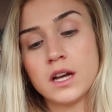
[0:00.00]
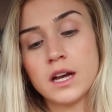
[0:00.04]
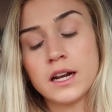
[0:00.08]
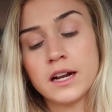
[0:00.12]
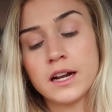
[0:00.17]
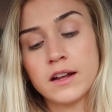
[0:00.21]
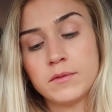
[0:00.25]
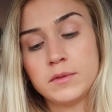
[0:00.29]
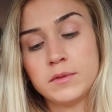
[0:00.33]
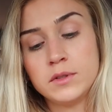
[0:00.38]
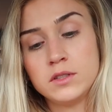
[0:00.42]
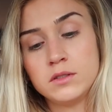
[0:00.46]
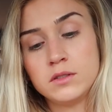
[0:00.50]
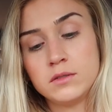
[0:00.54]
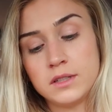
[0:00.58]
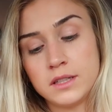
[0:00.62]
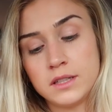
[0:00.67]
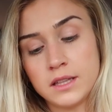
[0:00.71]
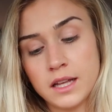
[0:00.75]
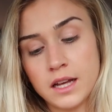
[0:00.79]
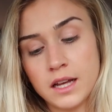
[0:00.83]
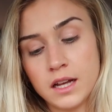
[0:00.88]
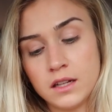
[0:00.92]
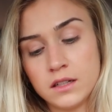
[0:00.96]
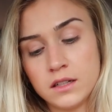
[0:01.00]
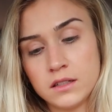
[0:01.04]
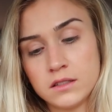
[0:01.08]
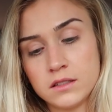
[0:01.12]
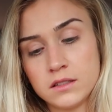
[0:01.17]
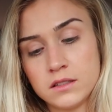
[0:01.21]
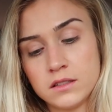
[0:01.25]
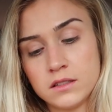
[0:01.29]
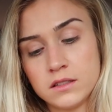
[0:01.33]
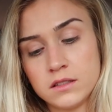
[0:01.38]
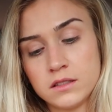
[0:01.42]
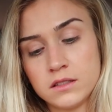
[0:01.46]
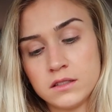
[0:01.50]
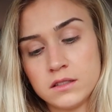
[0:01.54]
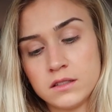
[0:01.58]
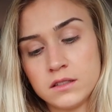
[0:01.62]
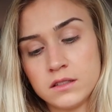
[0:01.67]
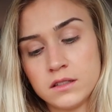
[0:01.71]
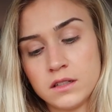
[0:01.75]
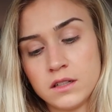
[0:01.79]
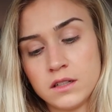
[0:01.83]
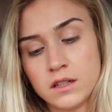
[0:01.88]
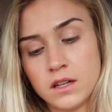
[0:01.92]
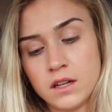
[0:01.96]
And I've been doing that.
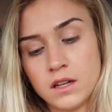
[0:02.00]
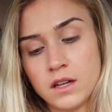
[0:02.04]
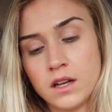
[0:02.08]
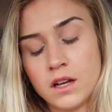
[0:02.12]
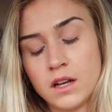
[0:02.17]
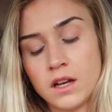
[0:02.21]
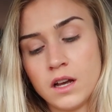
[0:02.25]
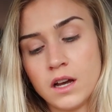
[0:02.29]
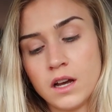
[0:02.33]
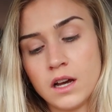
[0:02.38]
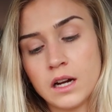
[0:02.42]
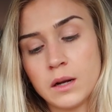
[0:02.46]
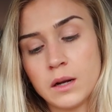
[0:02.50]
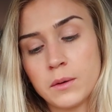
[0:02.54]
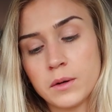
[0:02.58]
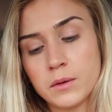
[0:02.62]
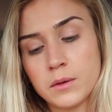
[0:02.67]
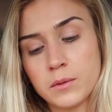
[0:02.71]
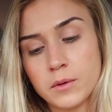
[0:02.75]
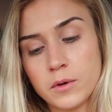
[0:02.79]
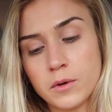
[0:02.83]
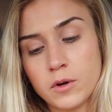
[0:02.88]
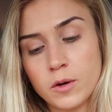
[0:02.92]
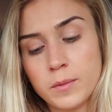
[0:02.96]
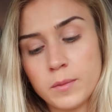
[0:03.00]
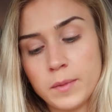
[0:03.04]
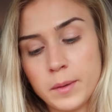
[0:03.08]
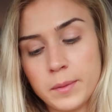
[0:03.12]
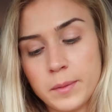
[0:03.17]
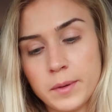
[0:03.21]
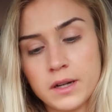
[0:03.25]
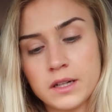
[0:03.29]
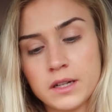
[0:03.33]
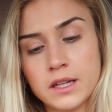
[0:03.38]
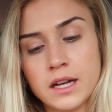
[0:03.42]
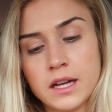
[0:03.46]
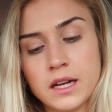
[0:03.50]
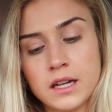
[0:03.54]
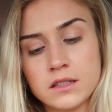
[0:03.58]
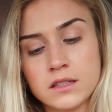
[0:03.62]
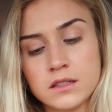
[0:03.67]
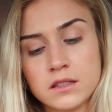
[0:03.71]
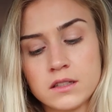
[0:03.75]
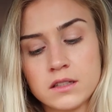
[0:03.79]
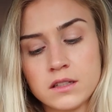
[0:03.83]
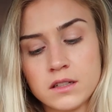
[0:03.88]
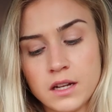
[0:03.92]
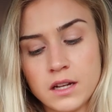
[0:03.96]
And I want to record my
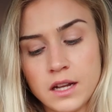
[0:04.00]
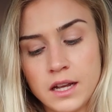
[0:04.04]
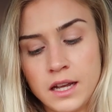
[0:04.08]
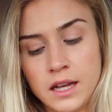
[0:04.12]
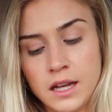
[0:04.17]
podcast.